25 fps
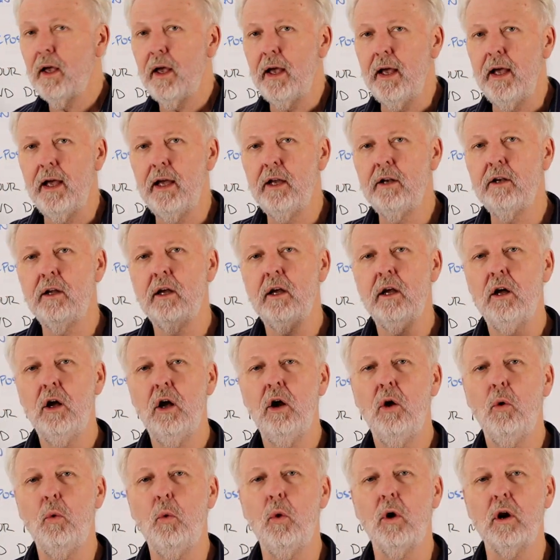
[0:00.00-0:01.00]
And
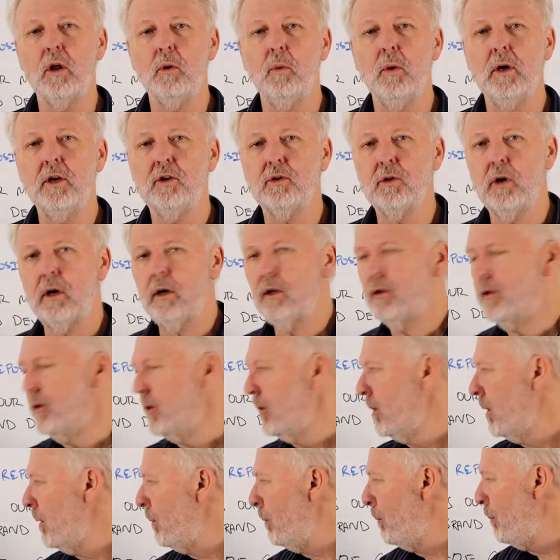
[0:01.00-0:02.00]
what are we trying to
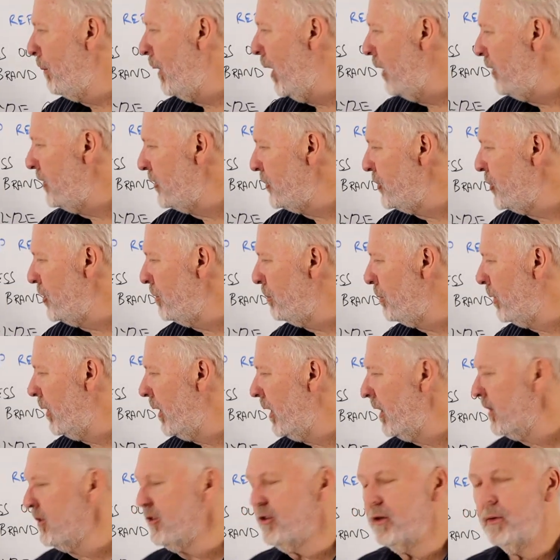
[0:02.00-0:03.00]
do? Most new
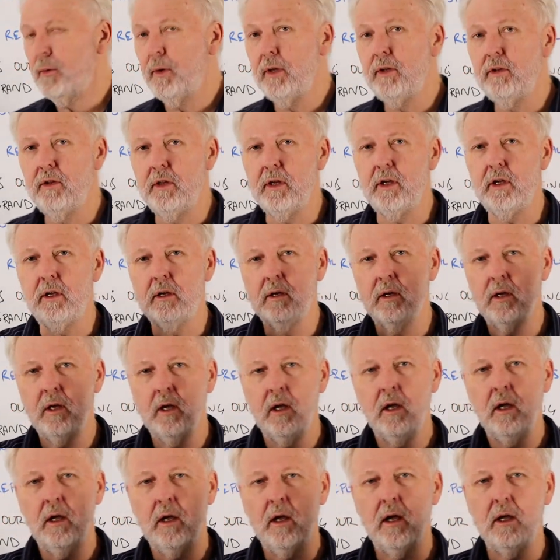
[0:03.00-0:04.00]
products are in the
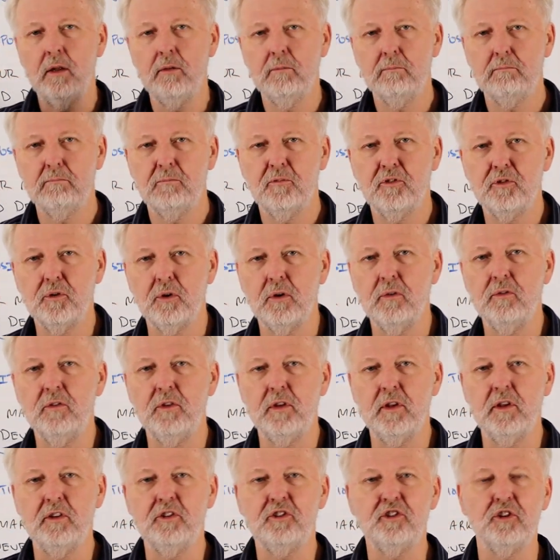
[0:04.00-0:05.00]
sort
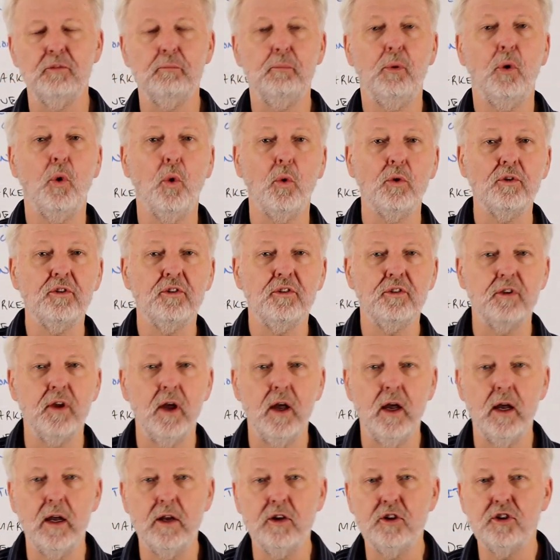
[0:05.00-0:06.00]
of the support
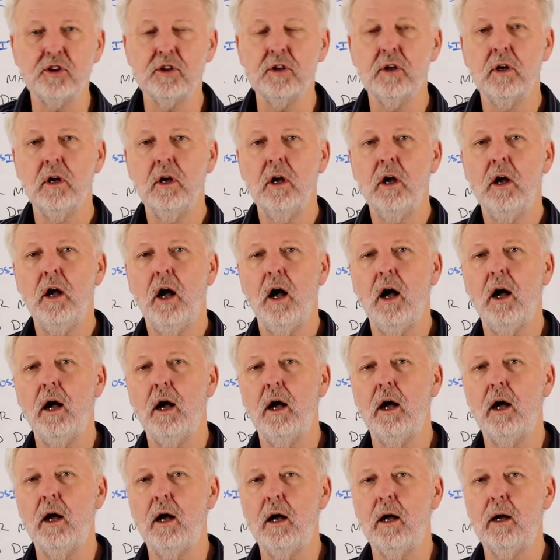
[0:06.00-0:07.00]
stage
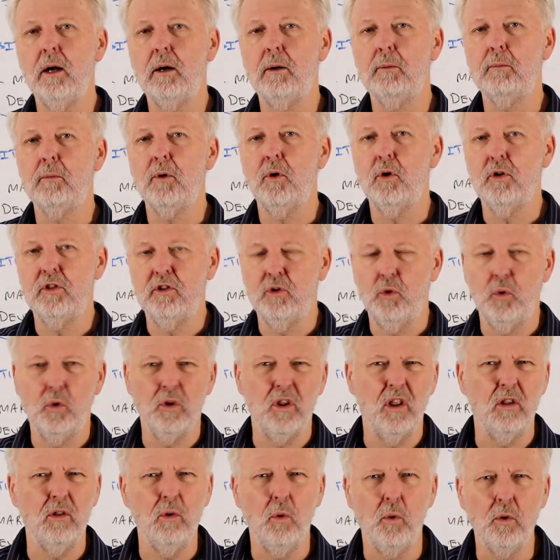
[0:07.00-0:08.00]

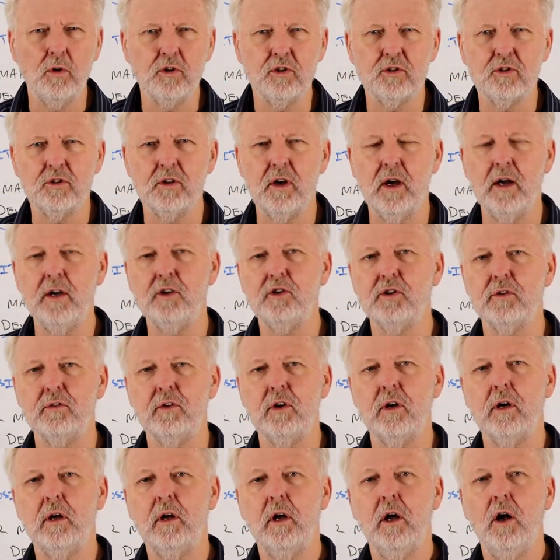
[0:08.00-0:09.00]
or the launch stage of
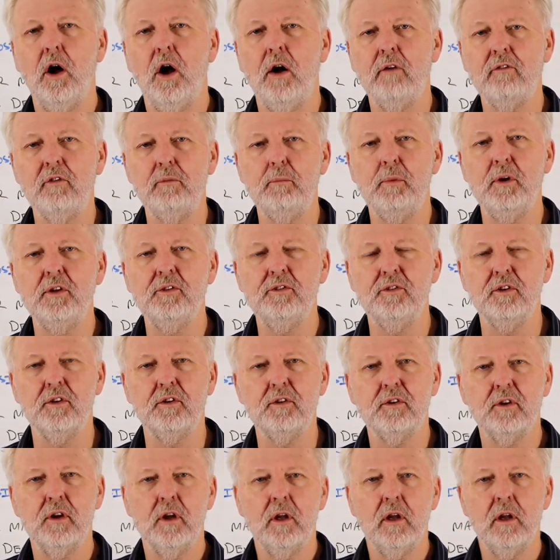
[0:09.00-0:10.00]
a
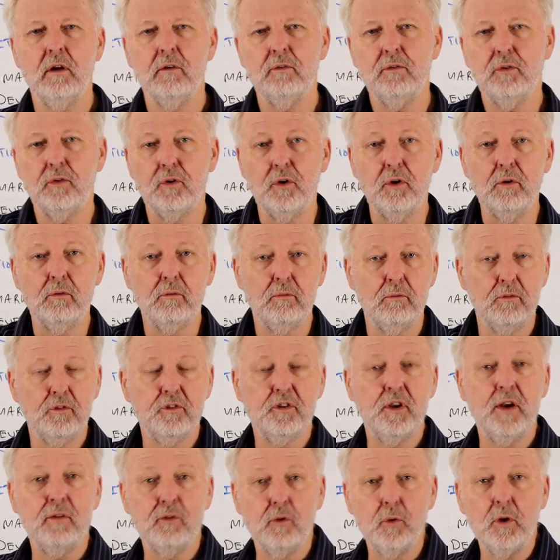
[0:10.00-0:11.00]
business for
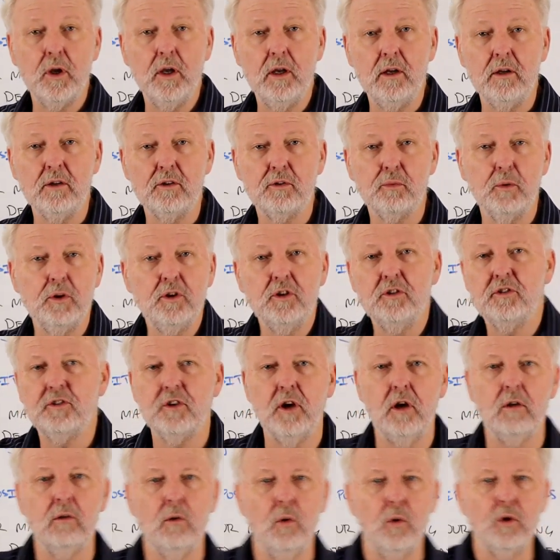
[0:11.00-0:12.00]
several years. We just
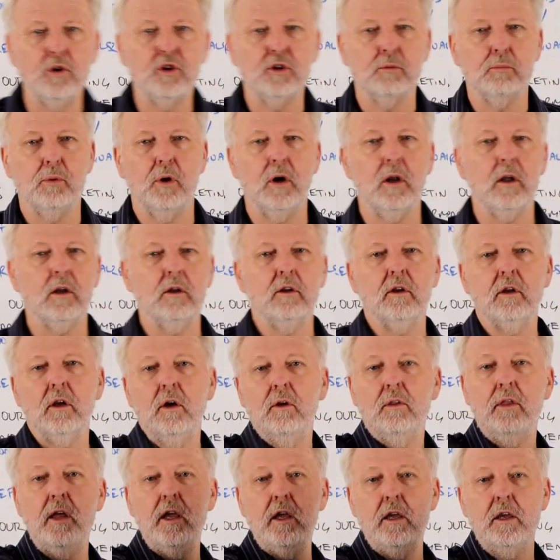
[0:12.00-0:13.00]
don't launch a product and
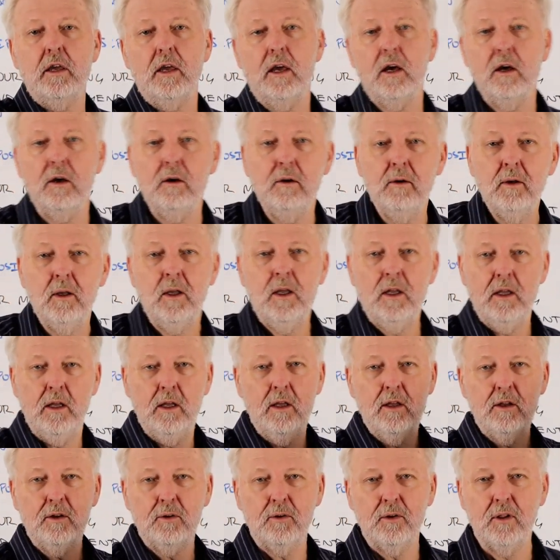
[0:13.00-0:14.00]
go, there you go,
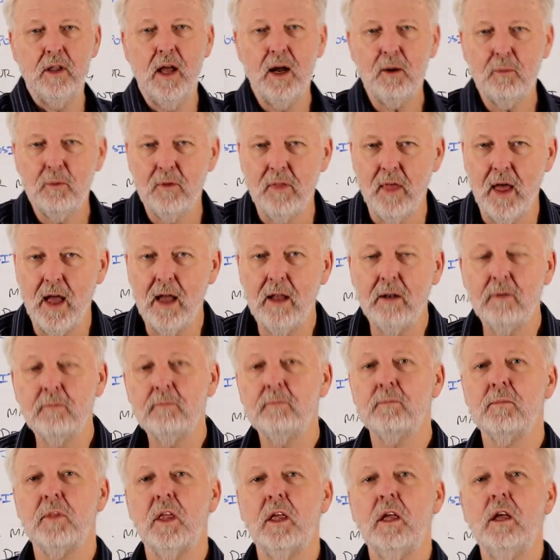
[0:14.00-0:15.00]
good luck with
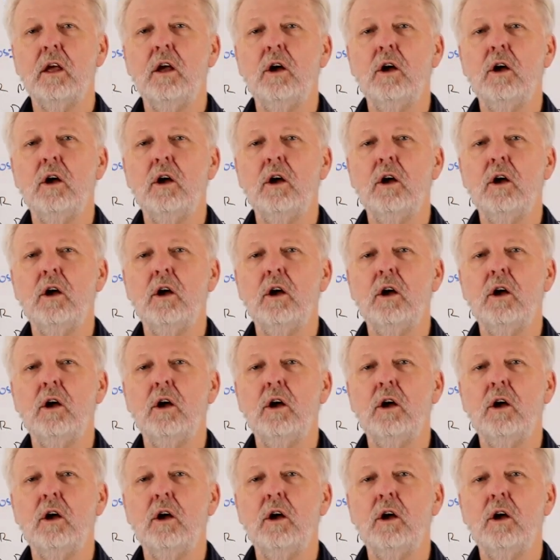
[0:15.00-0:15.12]
that.